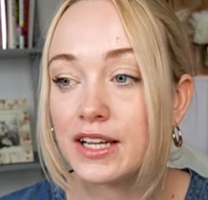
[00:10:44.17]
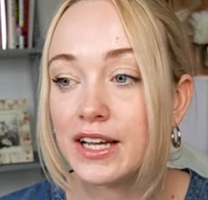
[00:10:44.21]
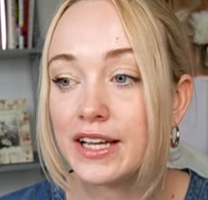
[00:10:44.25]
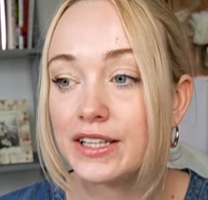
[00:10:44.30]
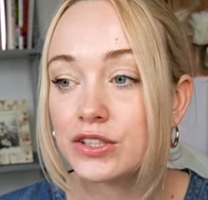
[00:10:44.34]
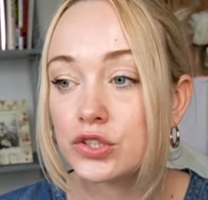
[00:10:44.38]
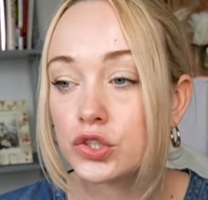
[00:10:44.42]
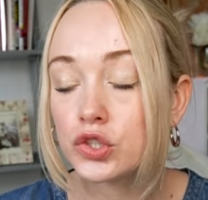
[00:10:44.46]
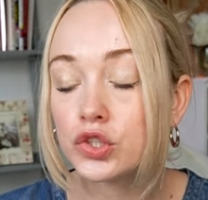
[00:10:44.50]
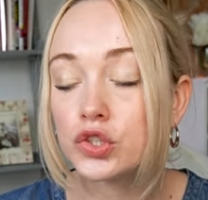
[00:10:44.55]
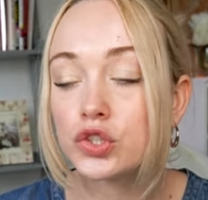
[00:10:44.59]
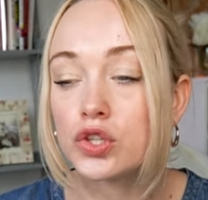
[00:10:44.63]

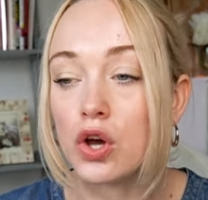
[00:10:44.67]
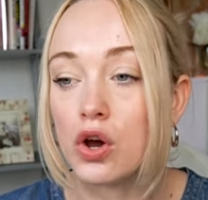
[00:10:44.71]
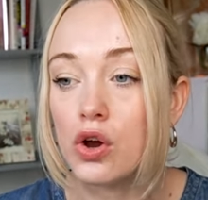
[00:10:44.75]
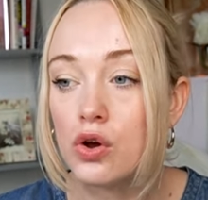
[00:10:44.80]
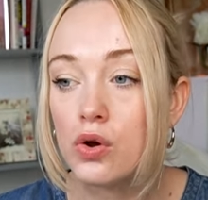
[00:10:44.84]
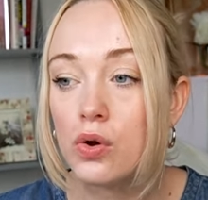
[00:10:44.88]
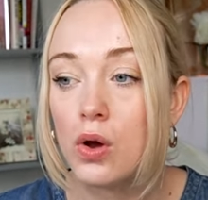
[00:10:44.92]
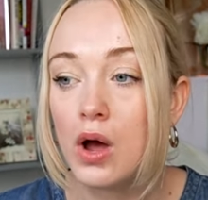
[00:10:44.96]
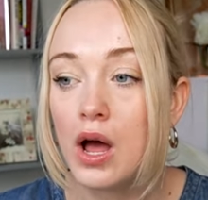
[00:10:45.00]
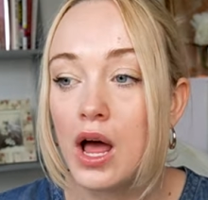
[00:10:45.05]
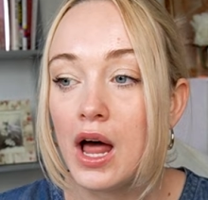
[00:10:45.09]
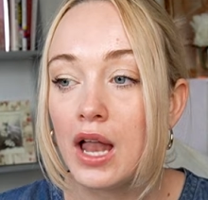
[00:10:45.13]
it's
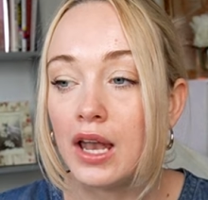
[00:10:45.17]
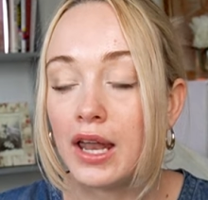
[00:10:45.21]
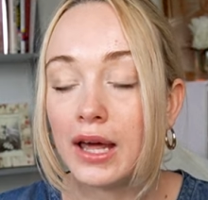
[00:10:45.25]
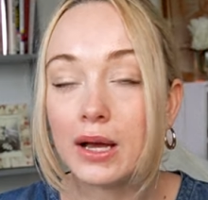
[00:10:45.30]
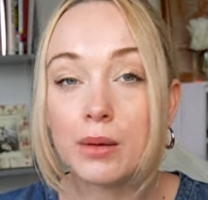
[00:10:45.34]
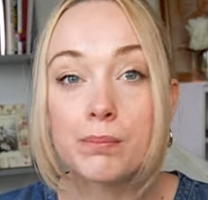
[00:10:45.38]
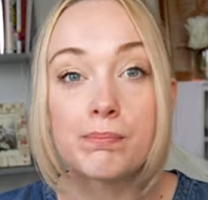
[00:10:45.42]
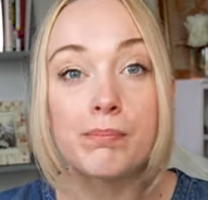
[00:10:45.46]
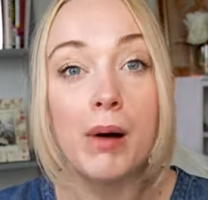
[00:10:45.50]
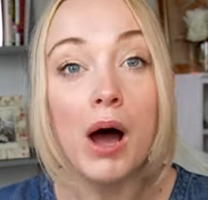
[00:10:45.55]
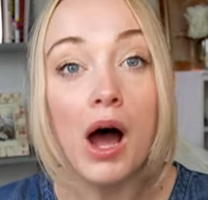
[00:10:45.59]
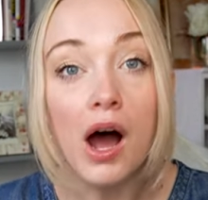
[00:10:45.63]
so
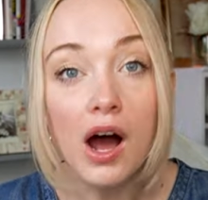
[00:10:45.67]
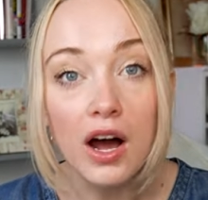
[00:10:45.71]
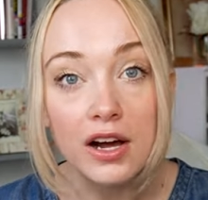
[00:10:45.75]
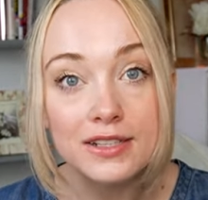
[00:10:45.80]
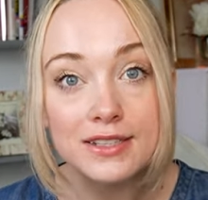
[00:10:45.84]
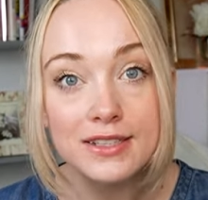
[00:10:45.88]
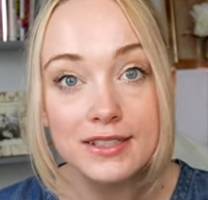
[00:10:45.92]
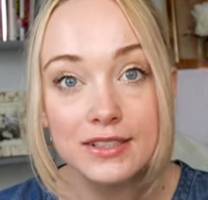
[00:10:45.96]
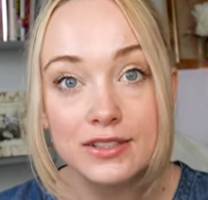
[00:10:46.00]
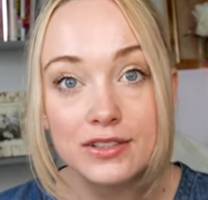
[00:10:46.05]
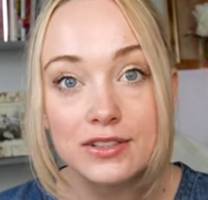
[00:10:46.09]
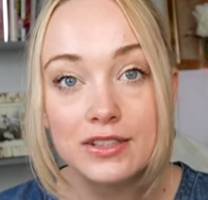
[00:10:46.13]
like
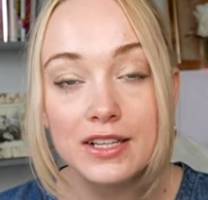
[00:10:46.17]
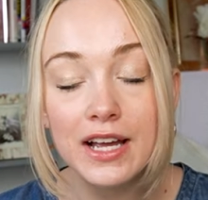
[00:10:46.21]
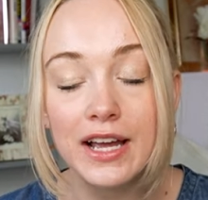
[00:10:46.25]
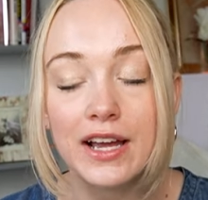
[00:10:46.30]
personal,